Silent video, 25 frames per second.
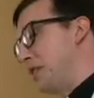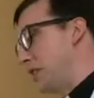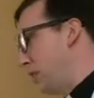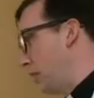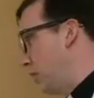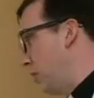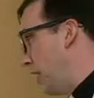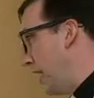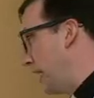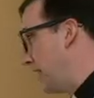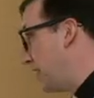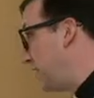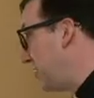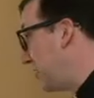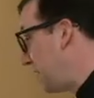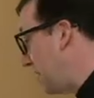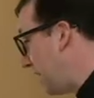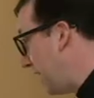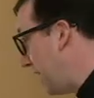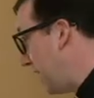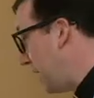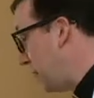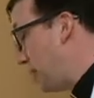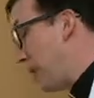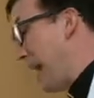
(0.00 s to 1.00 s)
the Red
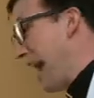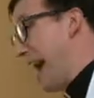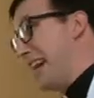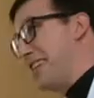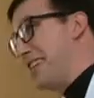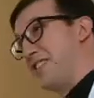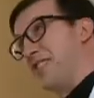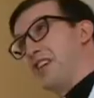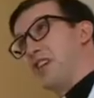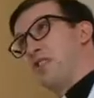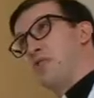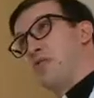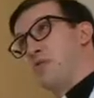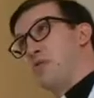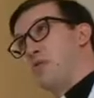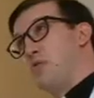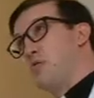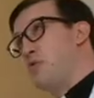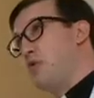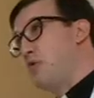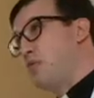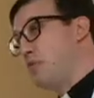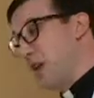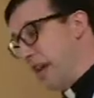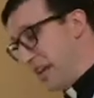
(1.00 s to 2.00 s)
Sea, passing
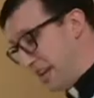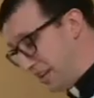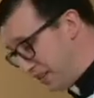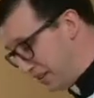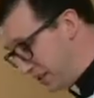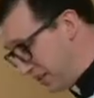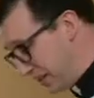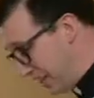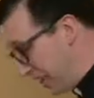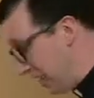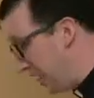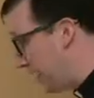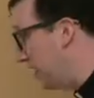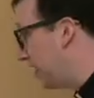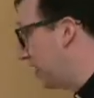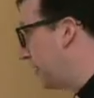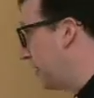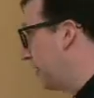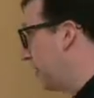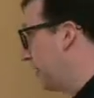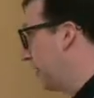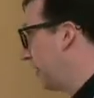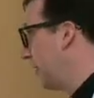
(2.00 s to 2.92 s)
through the Red Sea,